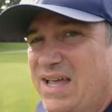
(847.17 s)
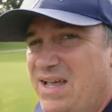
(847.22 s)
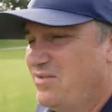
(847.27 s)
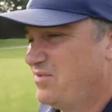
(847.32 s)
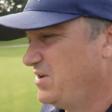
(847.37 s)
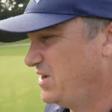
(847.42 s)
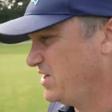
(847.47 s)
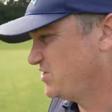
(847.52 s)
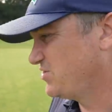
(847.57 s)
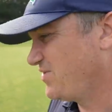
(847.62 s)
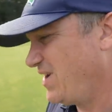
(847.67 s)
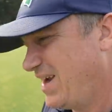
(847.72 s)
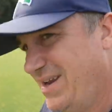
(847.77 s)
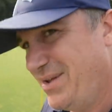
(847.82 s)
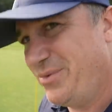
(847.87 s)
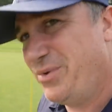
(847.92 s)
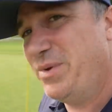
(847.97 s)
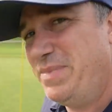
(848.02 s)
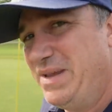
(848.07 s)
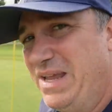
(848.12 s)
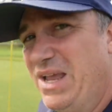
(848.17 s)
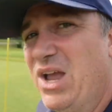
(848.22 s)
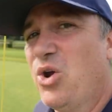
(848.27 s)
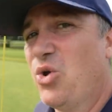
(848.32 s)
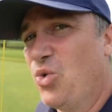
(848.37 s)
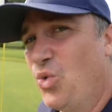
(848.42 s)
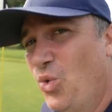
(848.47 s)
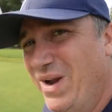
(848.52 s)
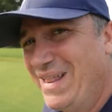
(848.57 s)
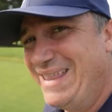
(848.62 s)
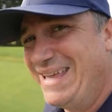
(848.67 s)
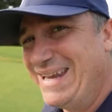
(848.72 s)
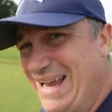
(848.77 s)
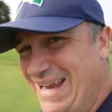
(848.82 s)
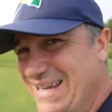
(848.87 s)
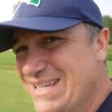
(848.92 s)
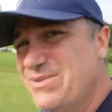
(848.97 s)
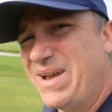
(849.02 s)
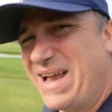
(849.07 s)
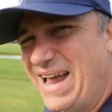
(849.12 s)
If we could drain it, it would be really
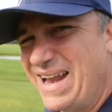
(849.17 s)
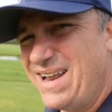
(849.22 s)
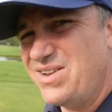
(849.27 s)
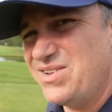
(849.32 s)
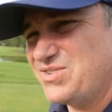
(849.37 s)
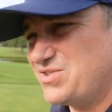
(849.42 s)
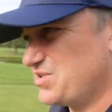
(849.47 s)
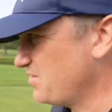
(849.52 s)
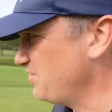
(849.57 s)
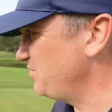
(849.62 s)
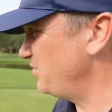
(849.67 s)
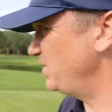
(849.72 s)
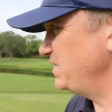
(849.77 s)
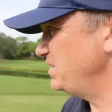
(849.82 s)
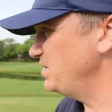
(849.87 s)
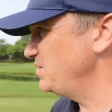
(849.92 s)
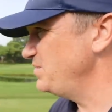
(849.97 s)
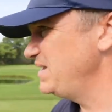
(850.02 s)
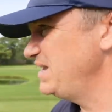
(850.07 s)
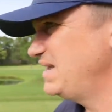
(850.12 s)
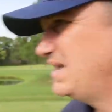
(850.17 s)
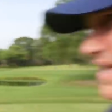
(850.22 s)
nice. We kind of deserve one, don't we?